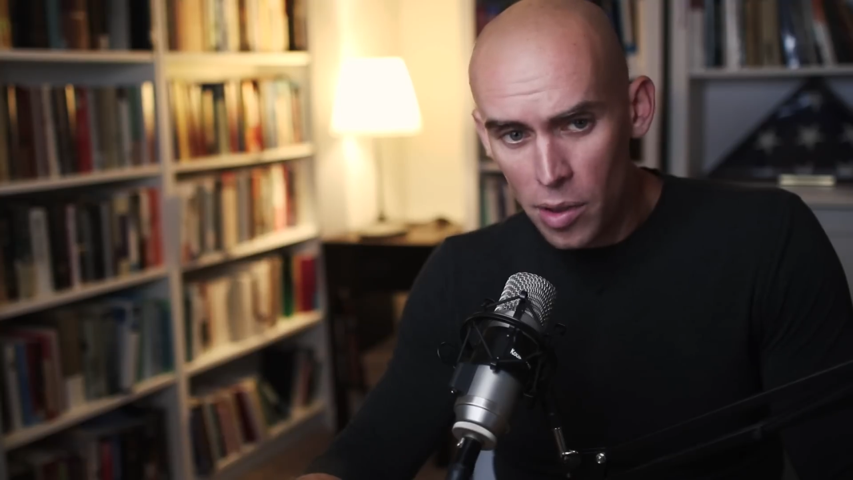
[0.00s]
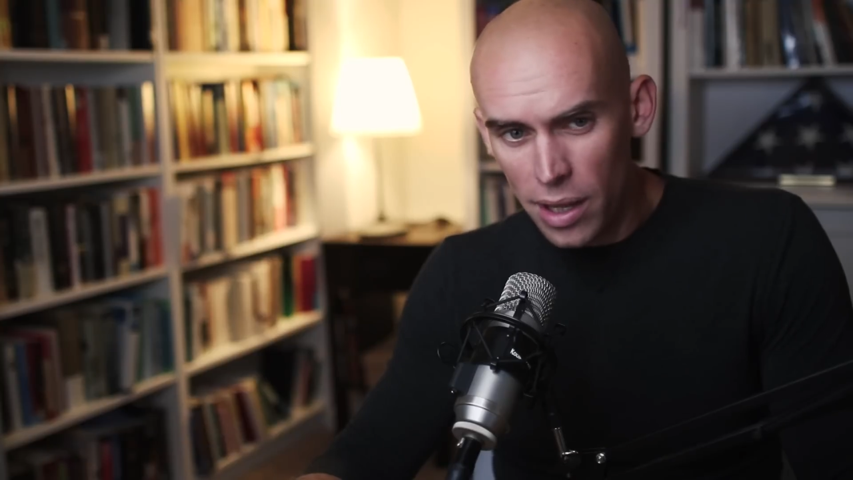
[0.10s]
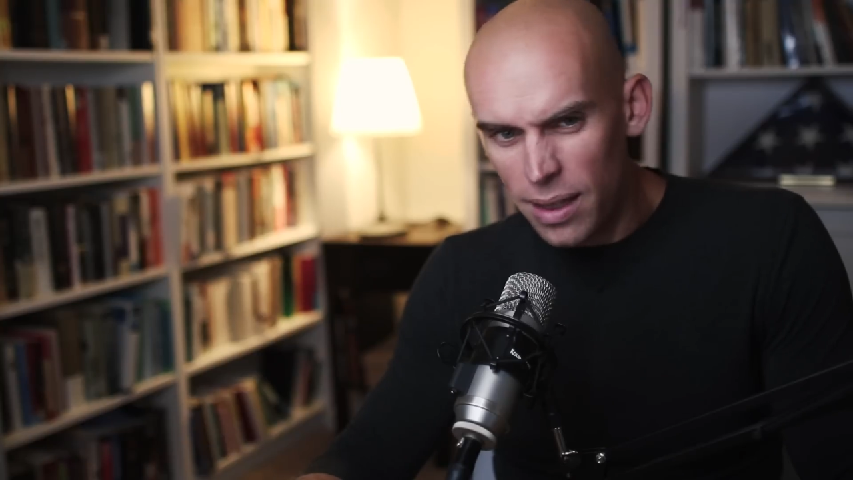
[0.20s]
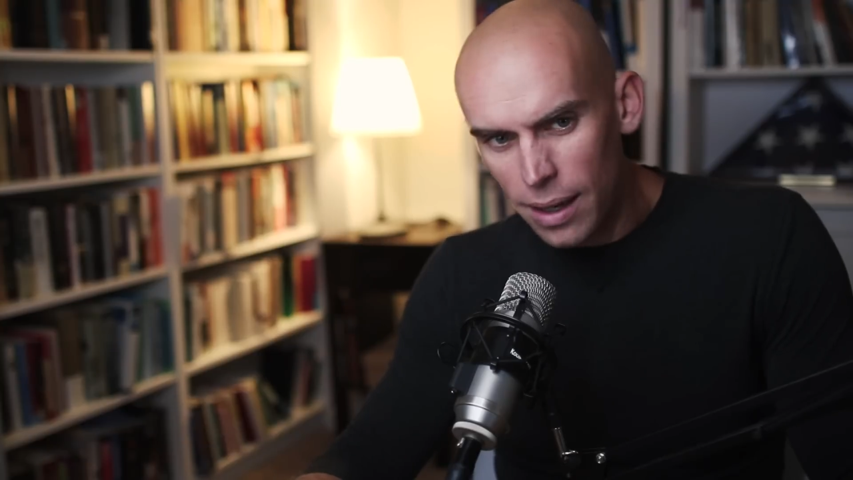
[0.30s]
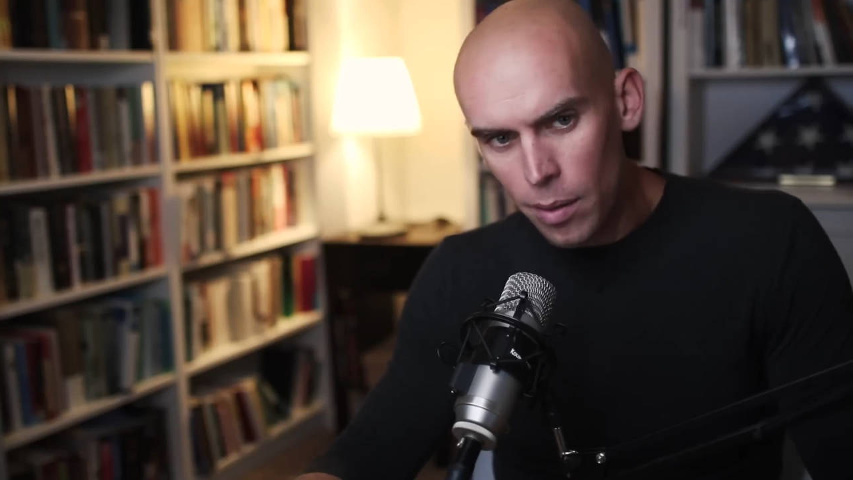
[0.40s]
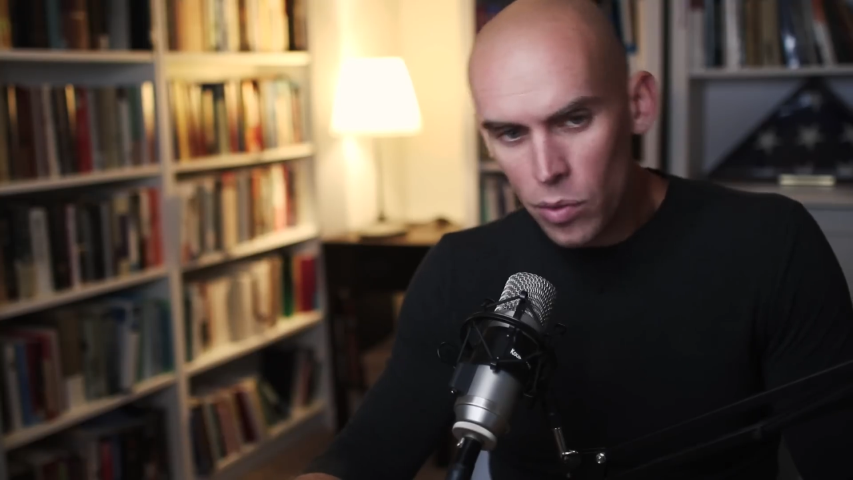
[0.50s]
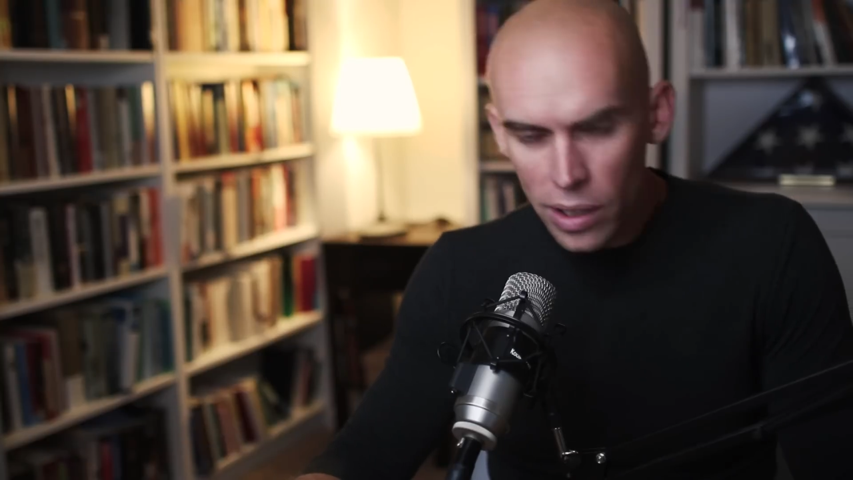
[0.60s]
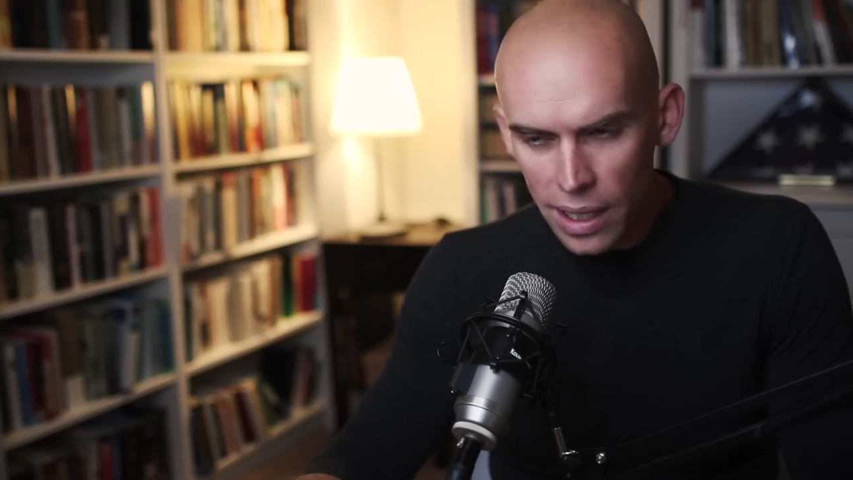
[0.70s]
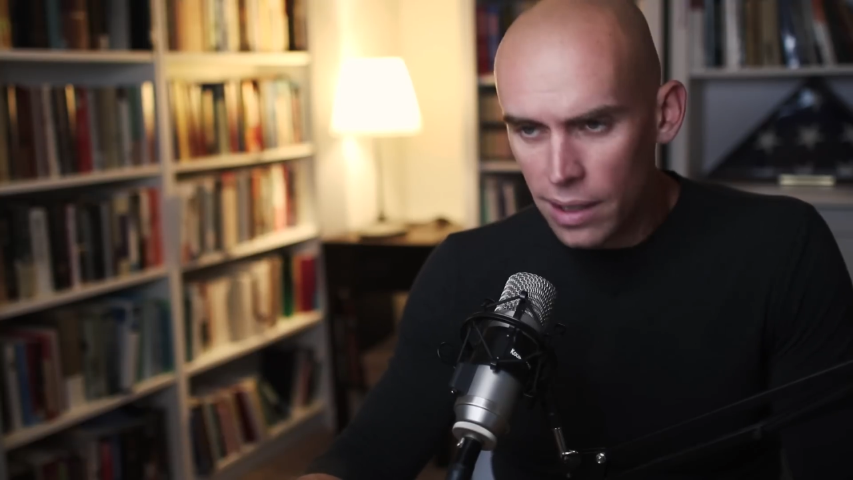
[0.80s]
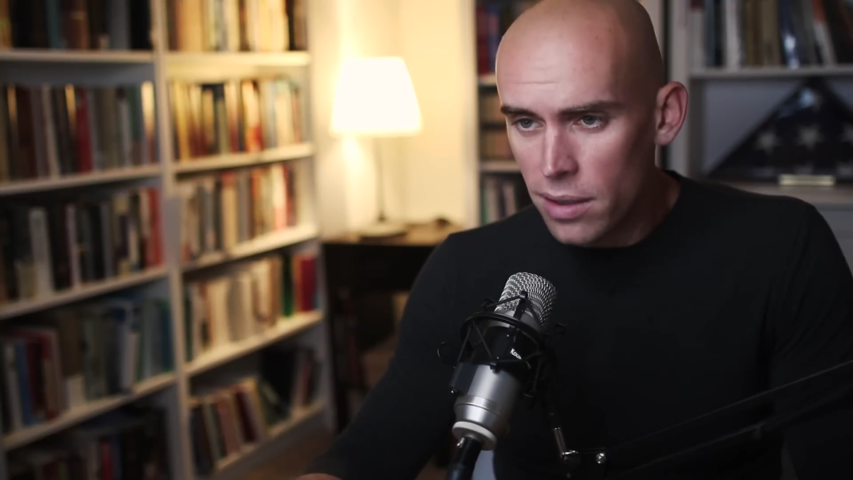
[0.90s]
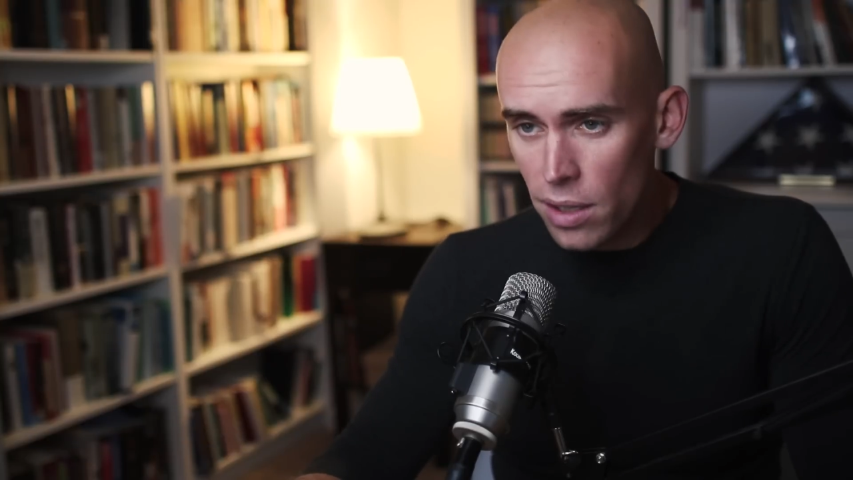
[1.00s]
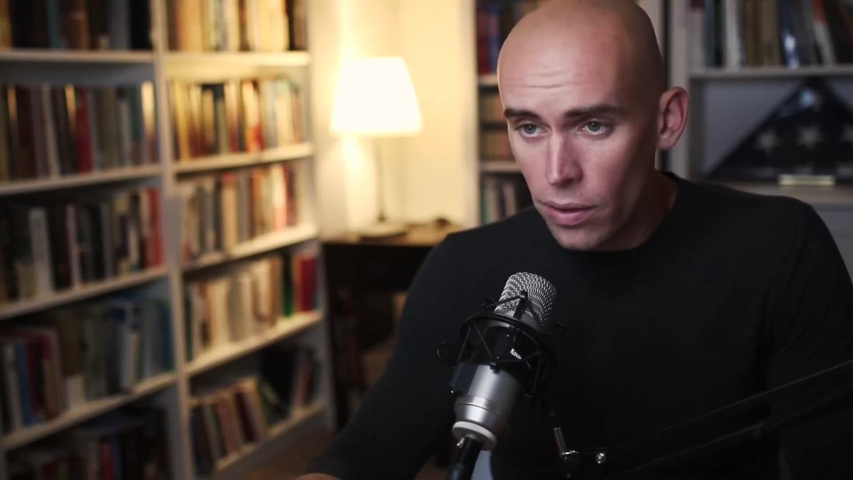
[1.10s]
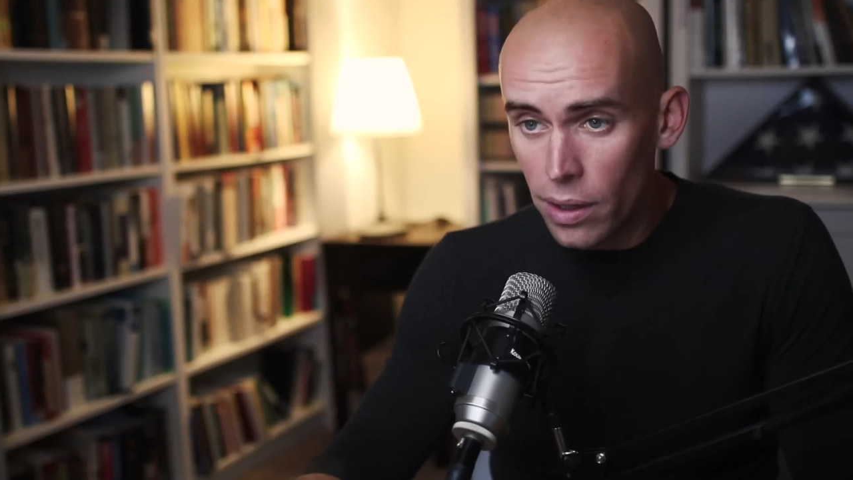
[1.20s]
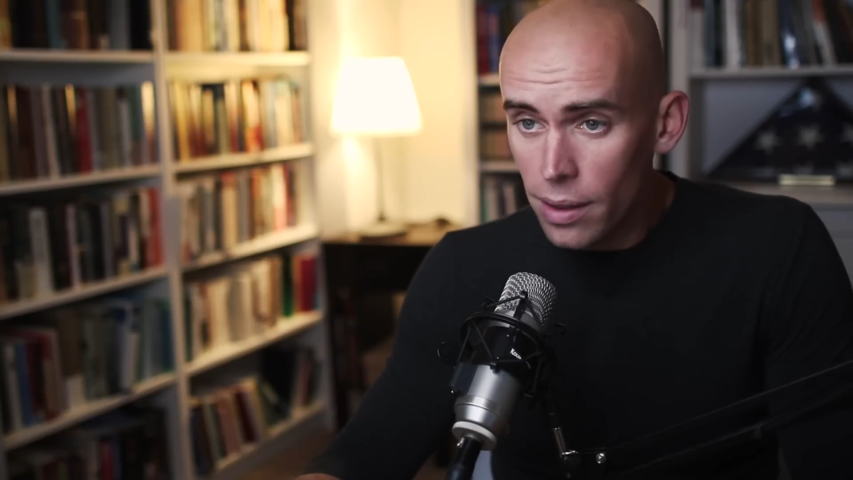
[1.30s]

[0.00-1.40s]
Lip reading: or they think I'm really inconsiderate.